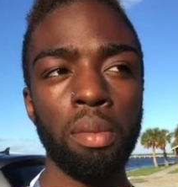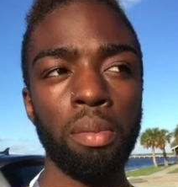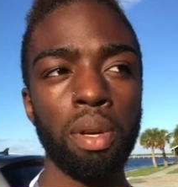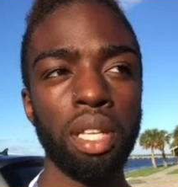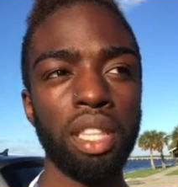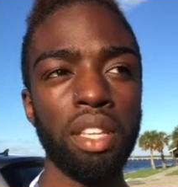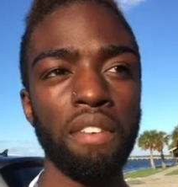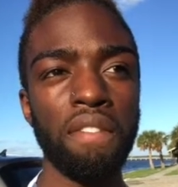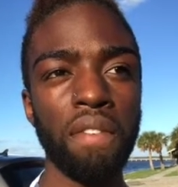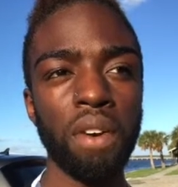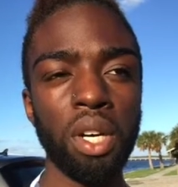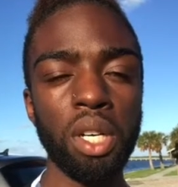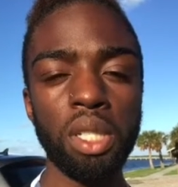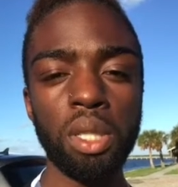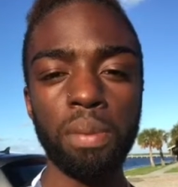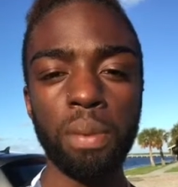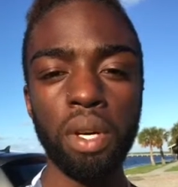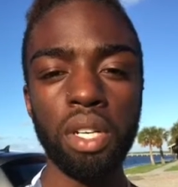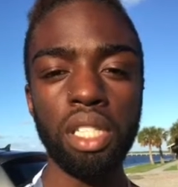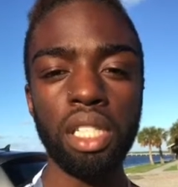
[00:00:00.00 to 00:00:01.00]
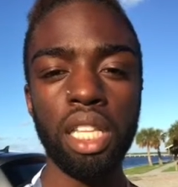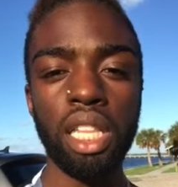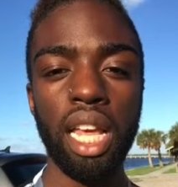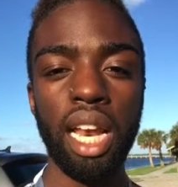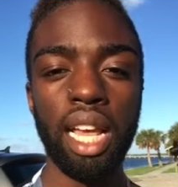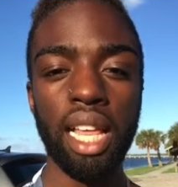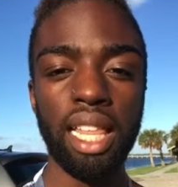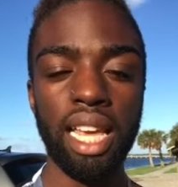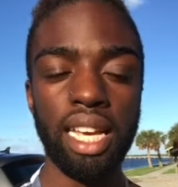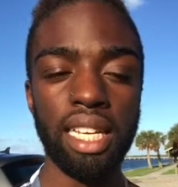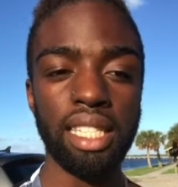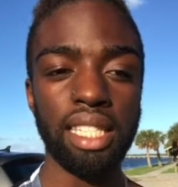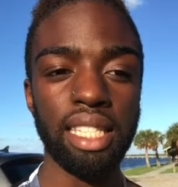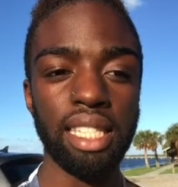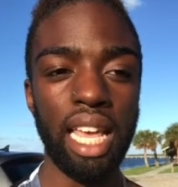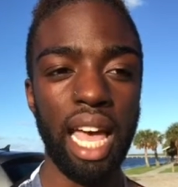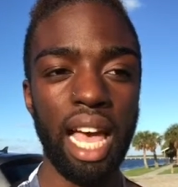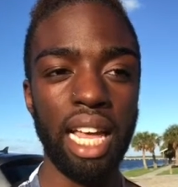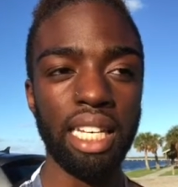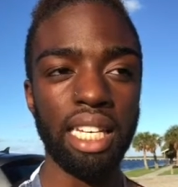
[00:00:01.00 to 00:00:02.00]
But the first person that I
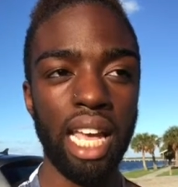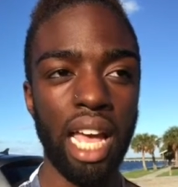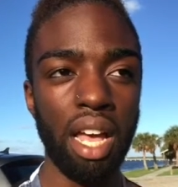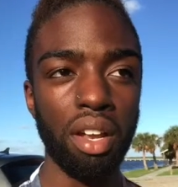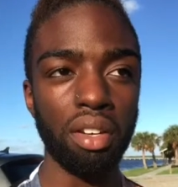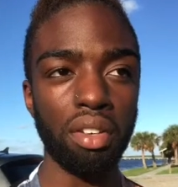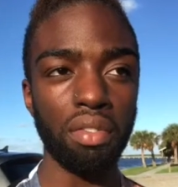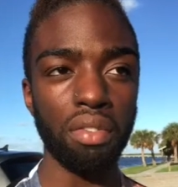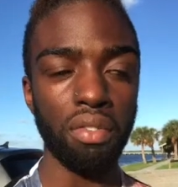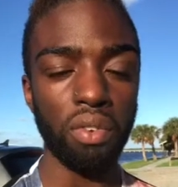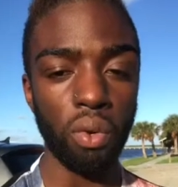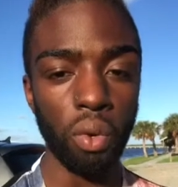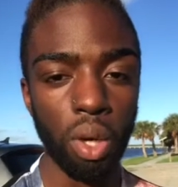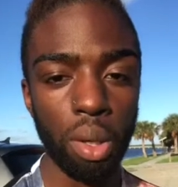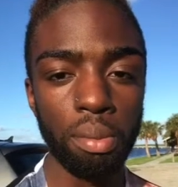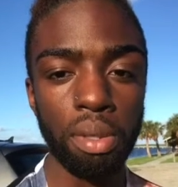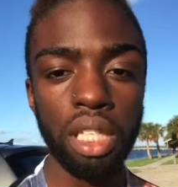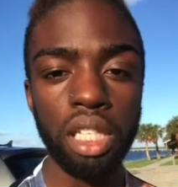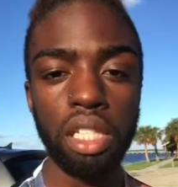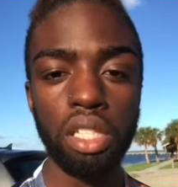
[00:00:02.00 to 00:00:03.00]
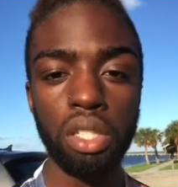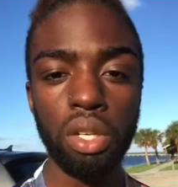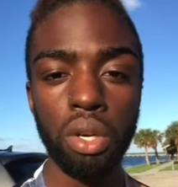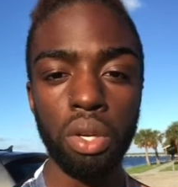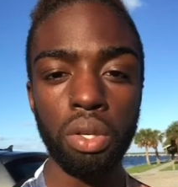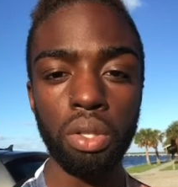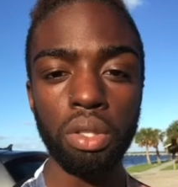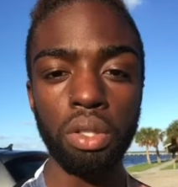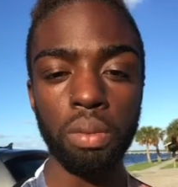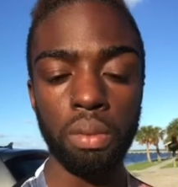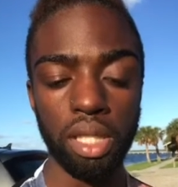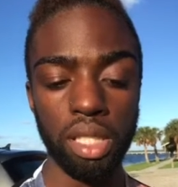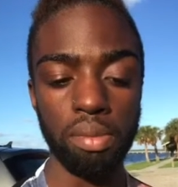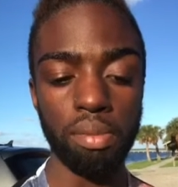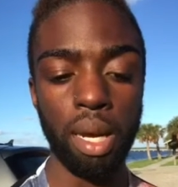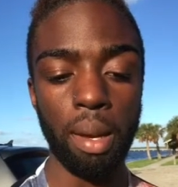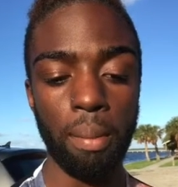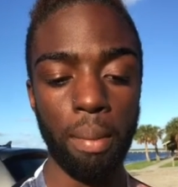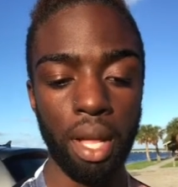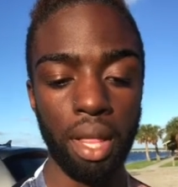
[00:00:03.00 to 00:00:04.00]
sat down and formally told was
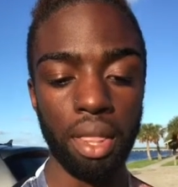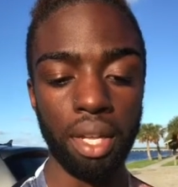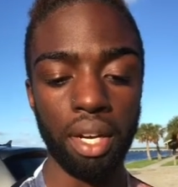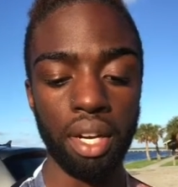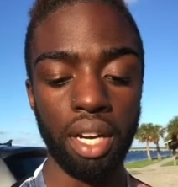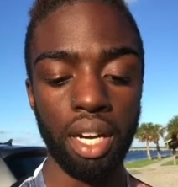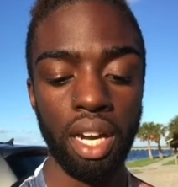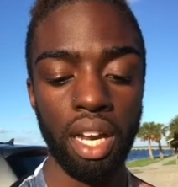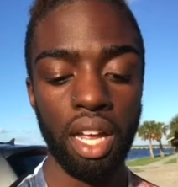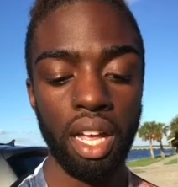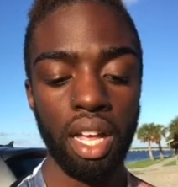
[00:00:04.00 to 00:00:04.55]
my mother.